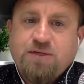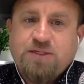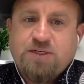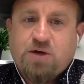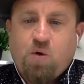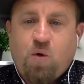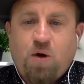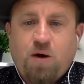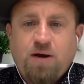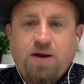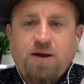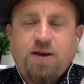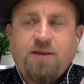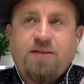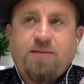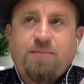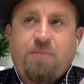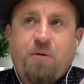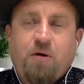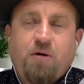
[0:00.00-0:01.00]
is a,
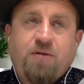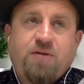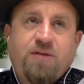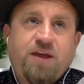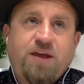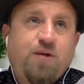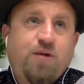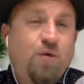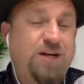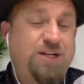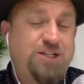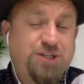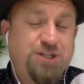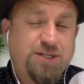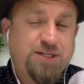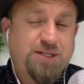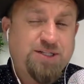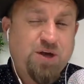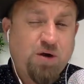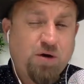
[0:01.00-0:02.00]
part of the
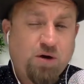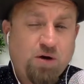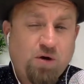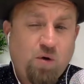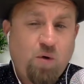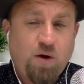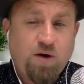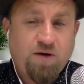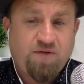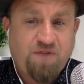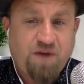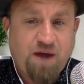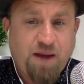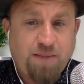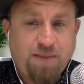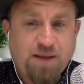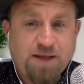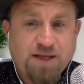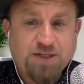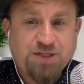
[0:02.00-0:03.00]
equation that's hard to
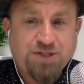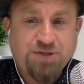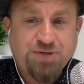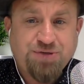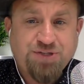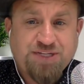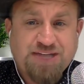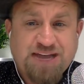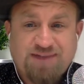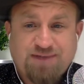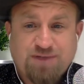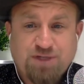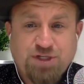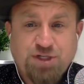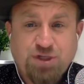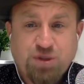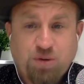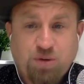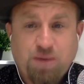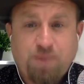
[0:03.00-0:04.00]
quantify because you just have to
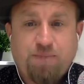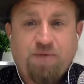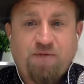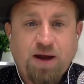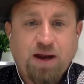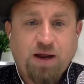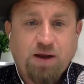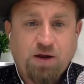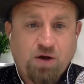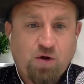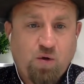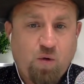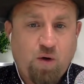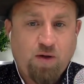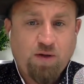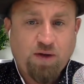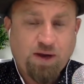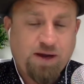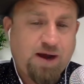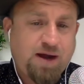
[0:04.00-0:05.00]
show up providing good
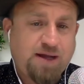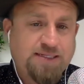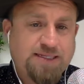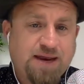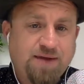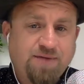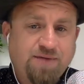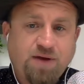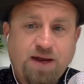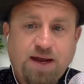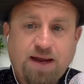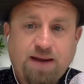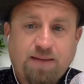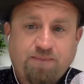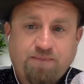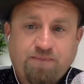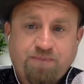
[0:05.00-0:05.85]
quality content every day.